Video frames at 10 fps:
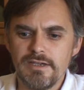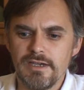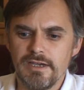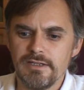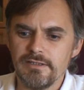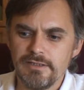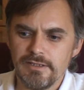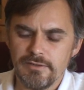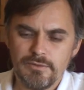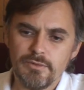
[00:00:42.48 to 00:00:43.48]
And
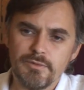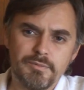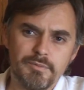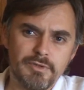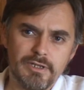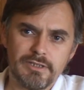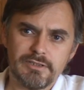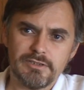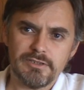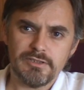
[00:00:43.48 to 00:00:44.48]
uh, all
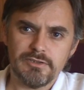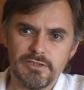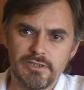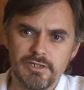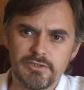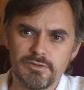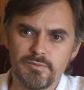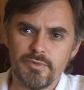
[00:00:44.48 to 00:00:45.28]
electricity generation